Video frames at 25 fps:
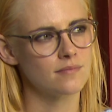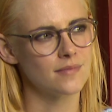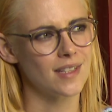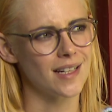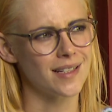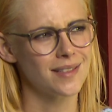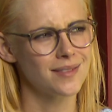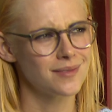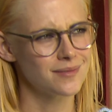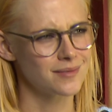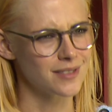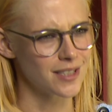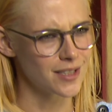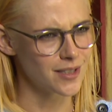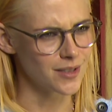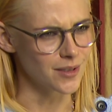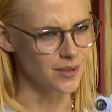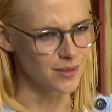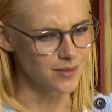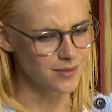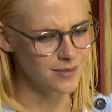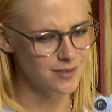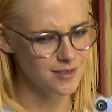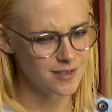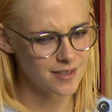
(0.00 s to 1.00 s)
I don't know.
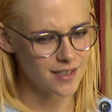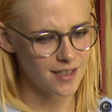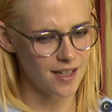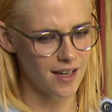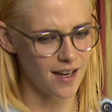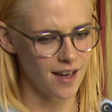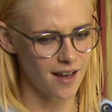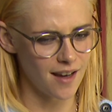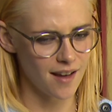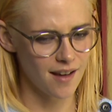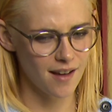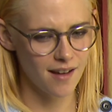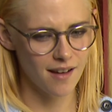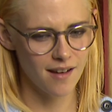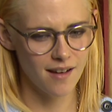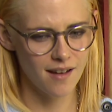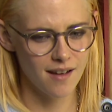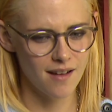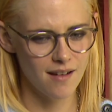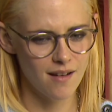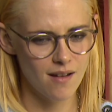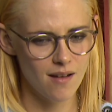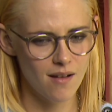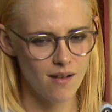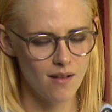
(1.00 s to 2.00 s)

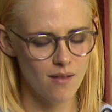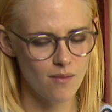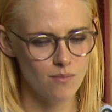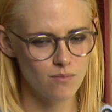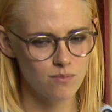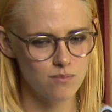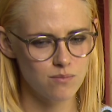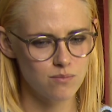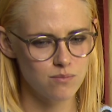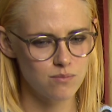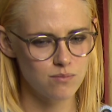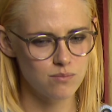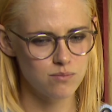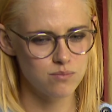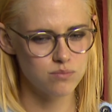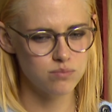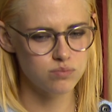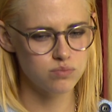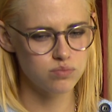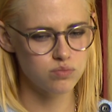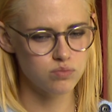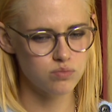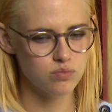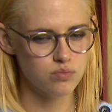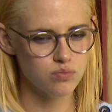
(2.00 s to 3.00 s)
uh...
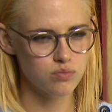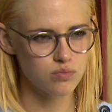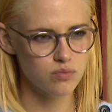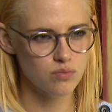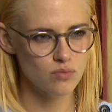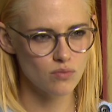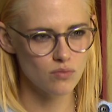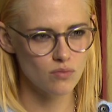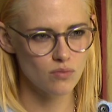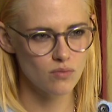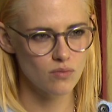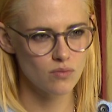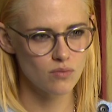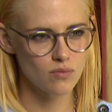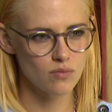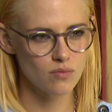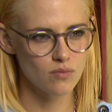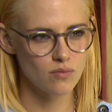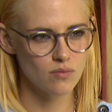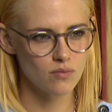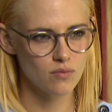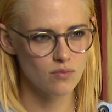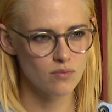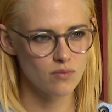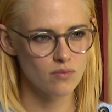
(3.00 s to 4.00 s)
Or the worst.
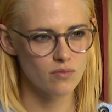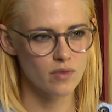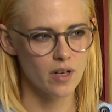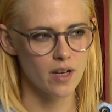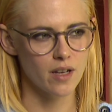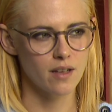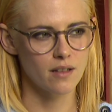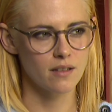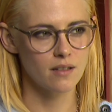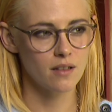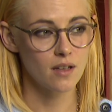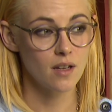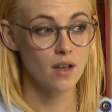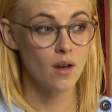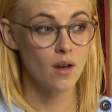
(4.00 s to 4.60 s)
Right.